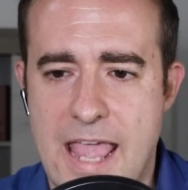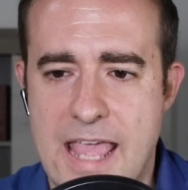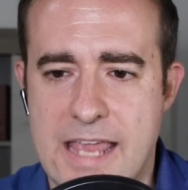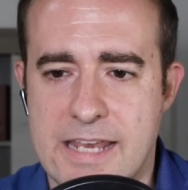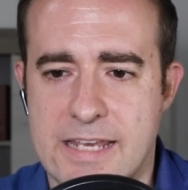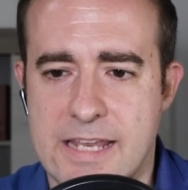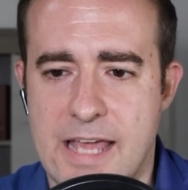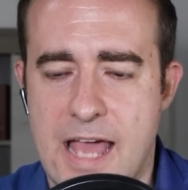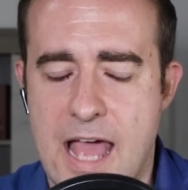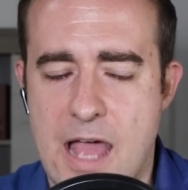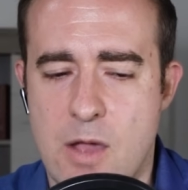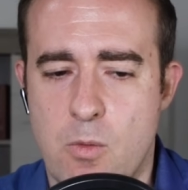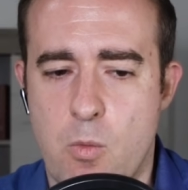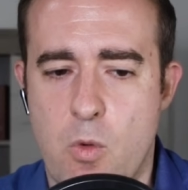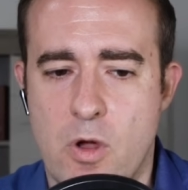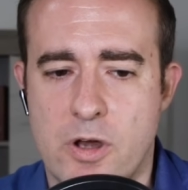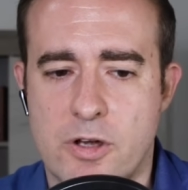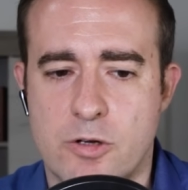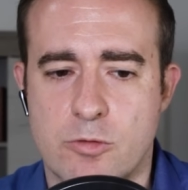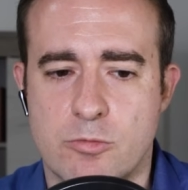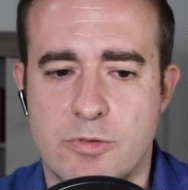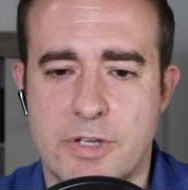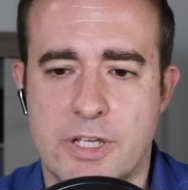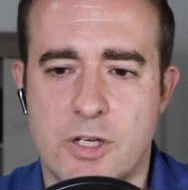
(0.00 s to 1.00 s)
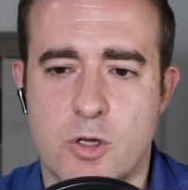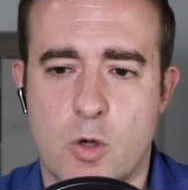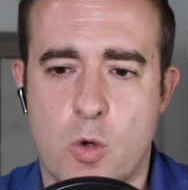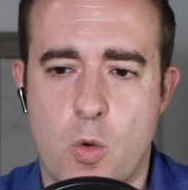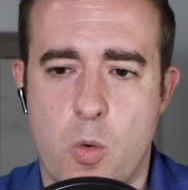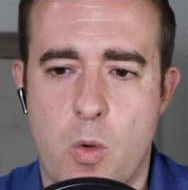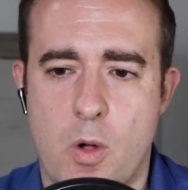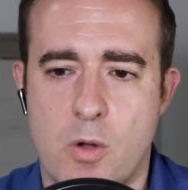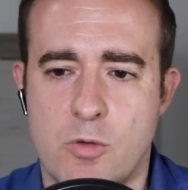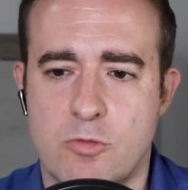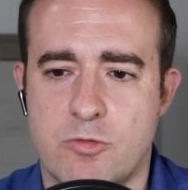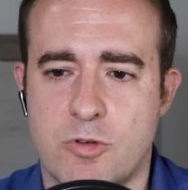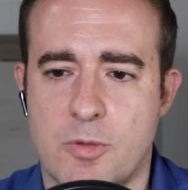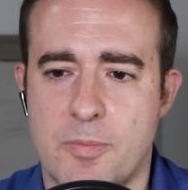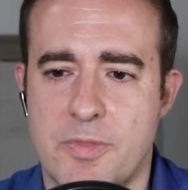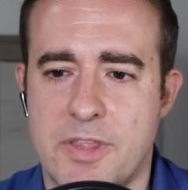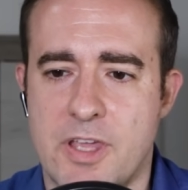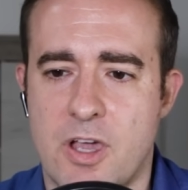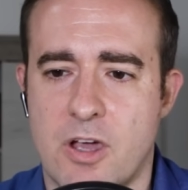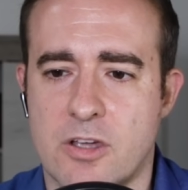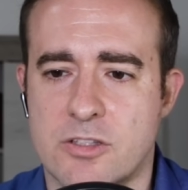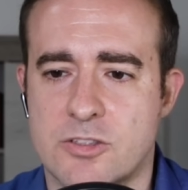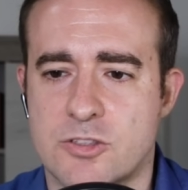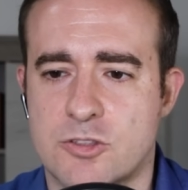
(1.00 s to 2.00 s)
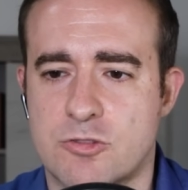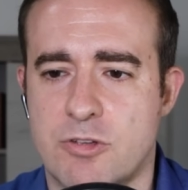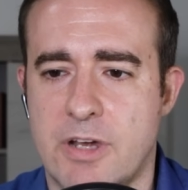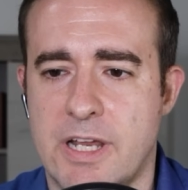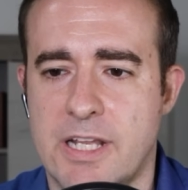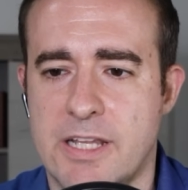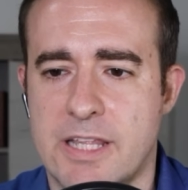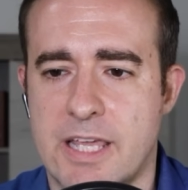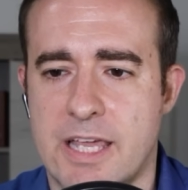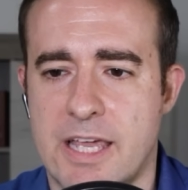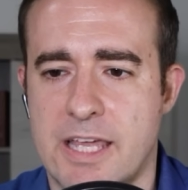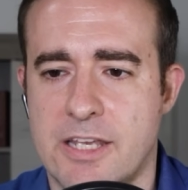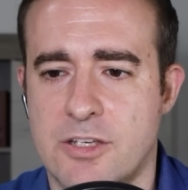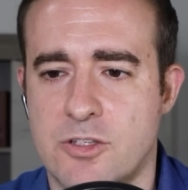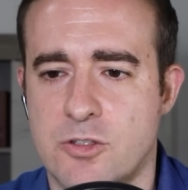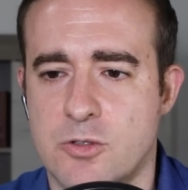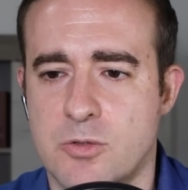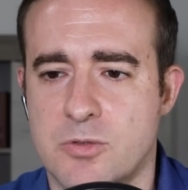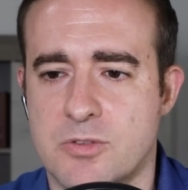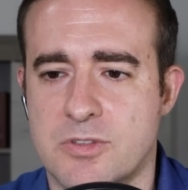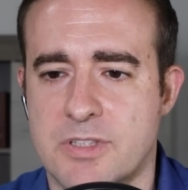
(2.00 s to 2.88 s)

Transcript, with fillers: and I want to read a quote from the Australia and New